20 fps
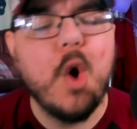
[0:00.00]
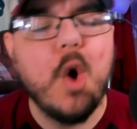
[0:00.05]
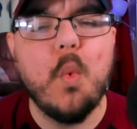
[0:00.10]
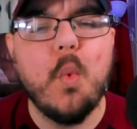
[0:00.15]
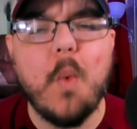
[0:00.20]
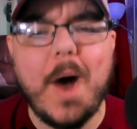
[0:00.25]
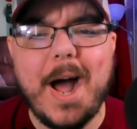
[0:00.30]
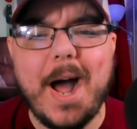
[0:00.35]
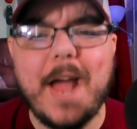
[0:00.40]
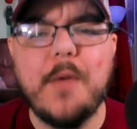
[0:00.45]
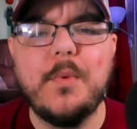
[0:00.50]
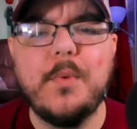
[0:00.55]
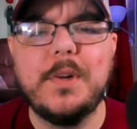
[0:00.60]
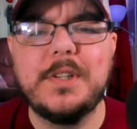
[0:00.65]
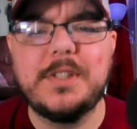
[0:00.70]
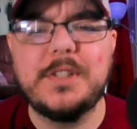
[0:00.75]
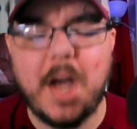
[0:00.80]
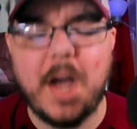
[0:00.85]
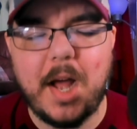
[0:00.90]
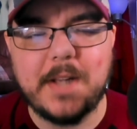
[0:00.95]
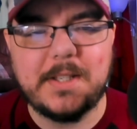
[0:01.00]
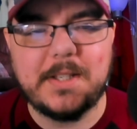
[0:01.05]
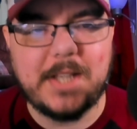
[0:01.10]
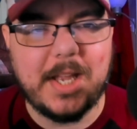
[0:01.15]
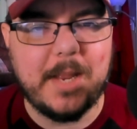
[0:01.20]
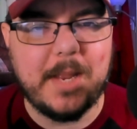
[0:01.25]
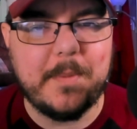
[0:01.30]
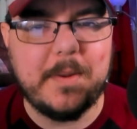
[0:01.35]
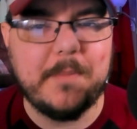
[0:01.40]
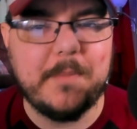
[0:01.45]
Why would
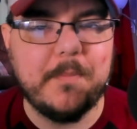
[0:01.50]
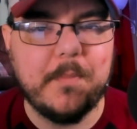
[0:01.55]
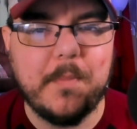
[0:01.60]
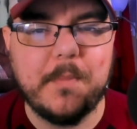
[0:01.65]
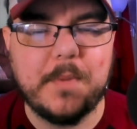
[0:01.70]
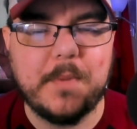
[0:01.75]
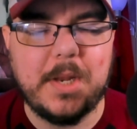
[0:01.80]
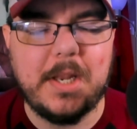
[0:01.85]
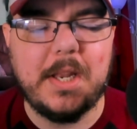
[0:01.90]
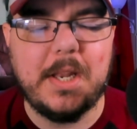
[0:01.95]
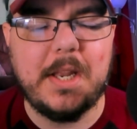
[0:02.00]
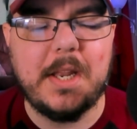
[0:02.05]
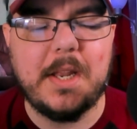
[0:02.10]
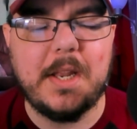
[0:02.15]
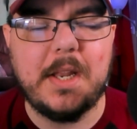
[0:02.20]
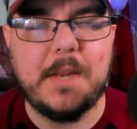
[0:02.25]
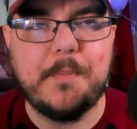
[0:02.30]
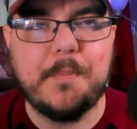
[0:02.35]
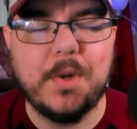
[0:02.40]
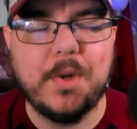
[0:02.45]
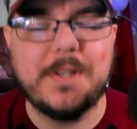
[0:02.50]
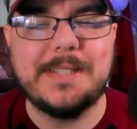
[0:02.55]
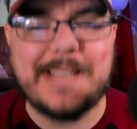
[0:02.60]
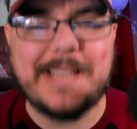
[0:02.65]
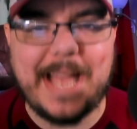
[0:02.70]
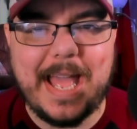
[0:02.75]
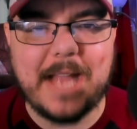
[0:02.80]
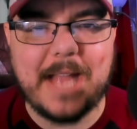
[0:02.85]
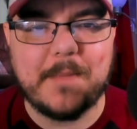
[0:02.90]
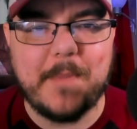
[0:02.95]
Dante be put in
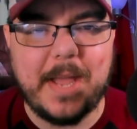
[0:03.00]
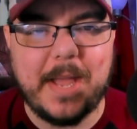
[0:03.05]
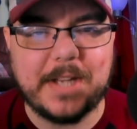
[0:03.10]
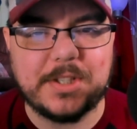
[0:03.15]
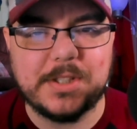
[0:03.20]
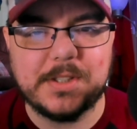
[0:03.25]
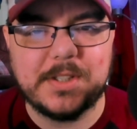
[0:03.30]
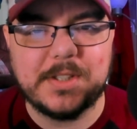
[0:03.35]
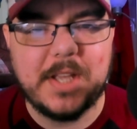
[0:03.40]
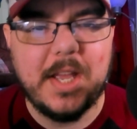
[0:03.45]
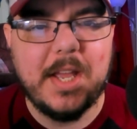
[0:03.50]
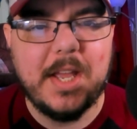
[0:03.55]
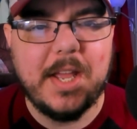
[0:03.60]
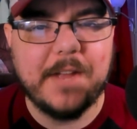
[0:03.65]
tag matches